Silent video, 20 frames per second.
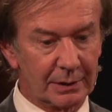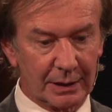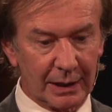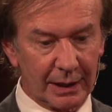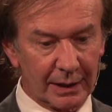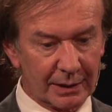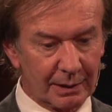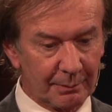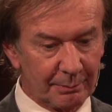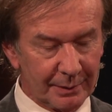
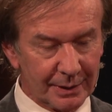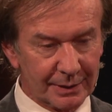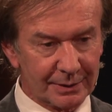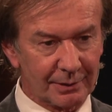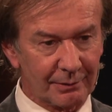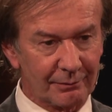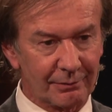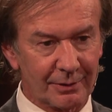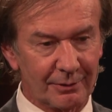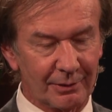take the
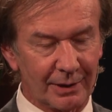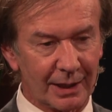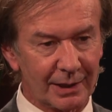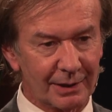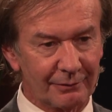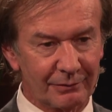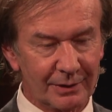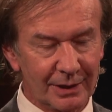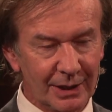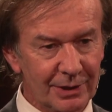piece of
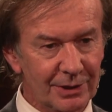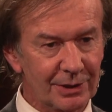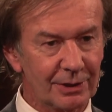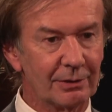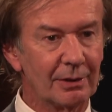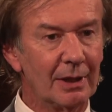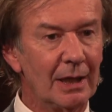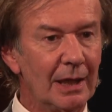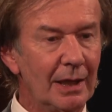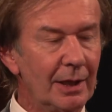connective
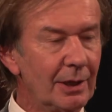tissue,